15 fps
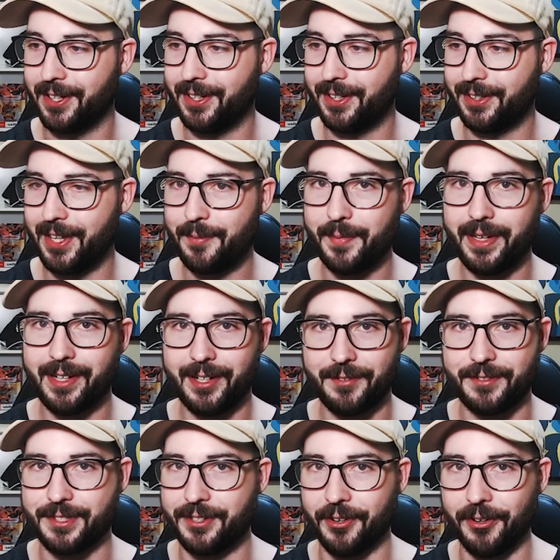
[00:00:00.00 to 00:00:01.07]
Are they made out of
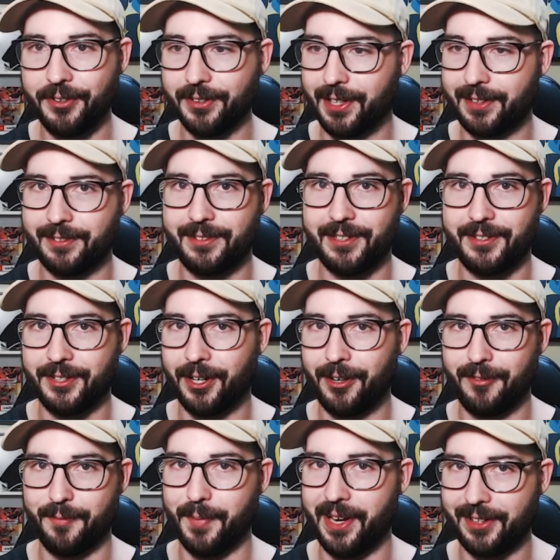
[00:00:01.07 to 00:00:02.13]
stone? Like, did Toph
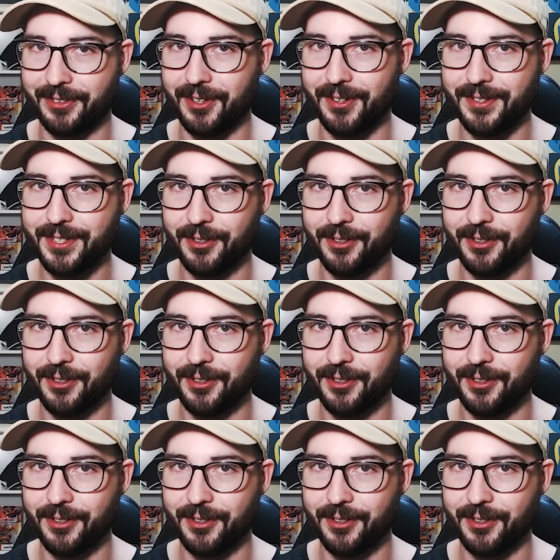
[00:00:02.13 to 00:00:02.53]
make those?